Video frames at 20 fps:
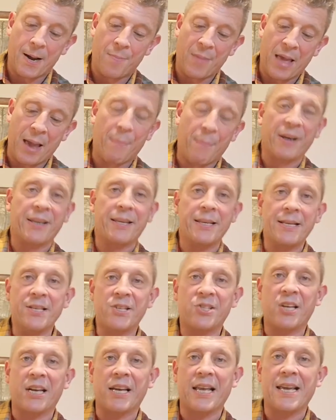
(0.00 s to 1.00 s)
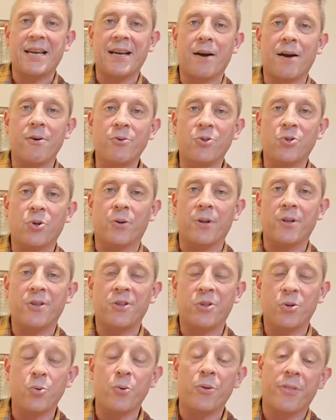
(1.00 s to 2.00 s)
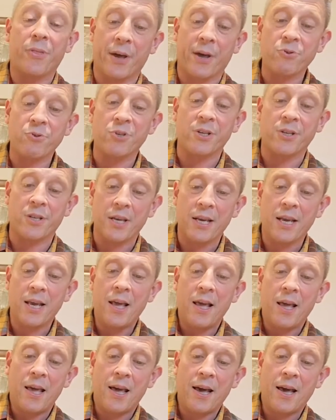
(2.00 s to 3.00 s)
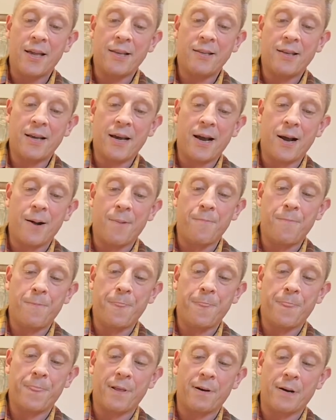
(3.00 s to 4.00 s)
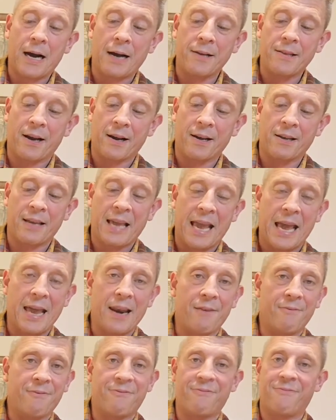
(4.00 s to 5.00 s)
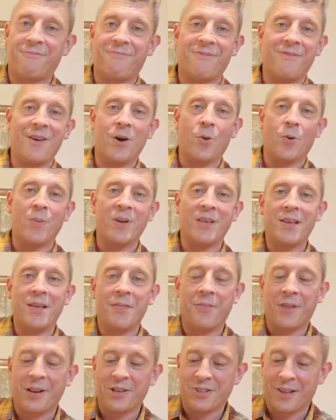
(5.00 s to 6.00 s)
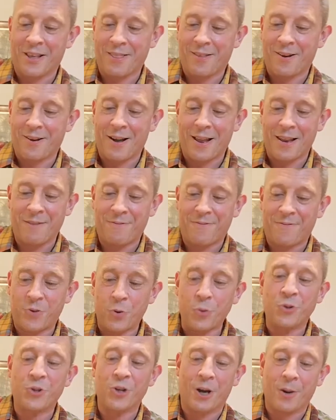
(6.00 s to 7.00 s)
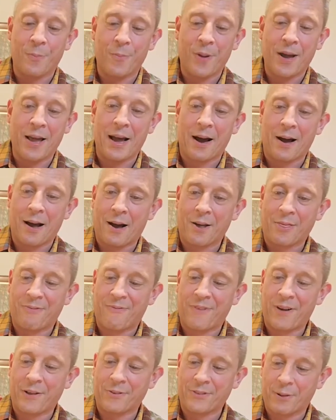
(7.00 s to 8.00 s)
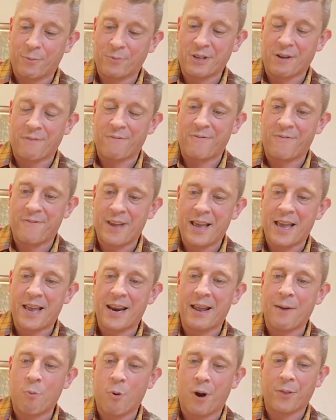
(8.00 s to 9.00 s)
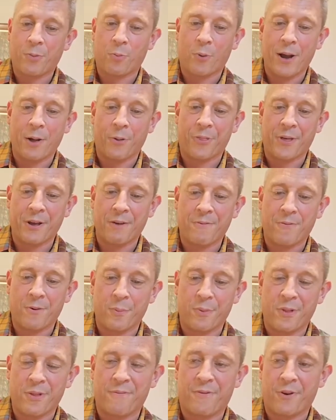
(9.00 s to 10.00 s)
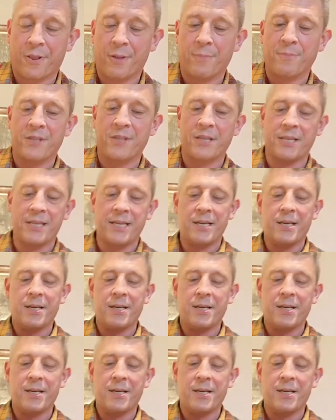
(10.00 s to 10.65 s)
Aberdeen City Council in 2000. And I kind of, they'll be doing things like that in the future, but I felt it was a very worthwhile thing for them to do.